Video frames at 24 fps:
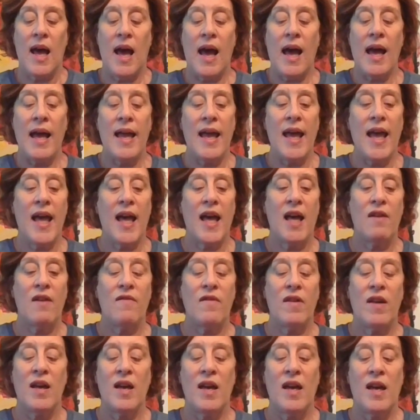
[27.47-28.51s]
I
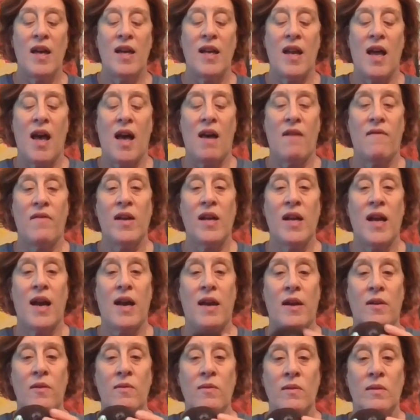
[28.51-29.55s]
have an
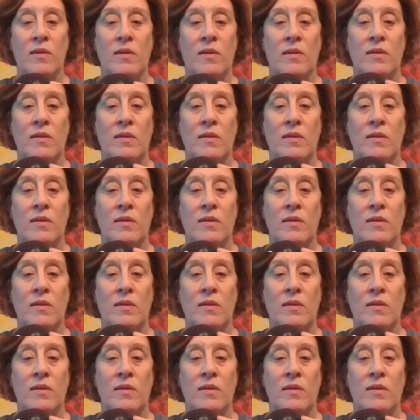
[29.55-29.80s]
avocado.